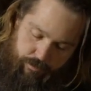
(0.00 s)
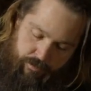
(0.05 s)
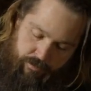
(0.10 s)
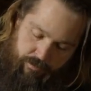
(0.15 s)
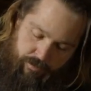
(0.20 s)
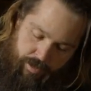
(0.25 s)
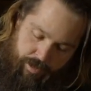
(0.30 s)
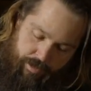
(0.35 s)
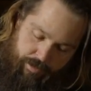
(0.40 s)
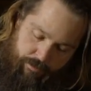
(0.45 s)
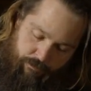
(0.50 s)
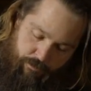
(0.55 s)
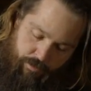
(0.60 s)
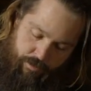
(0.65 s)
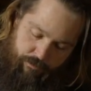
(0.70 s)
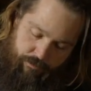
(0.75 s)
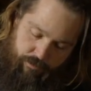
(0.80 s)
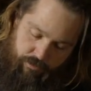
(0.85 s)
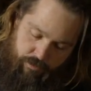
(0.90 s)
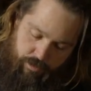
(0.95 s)
steak. If you
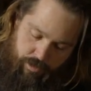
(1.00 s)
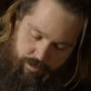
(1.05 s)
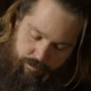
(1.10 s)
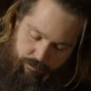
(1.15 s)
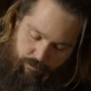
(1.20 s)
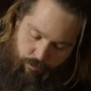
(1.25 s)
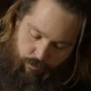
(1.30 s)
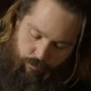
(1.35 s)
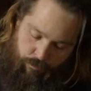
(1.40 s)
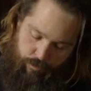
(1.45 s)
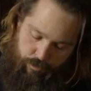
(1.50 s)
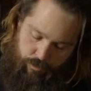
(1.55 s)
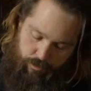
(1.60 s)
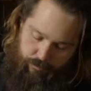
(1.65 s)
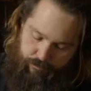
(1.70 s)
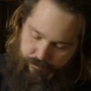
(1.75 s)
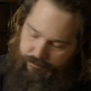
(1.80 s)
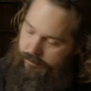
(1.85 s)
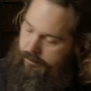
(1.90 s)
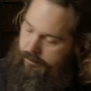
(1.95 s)
haven't tried it before,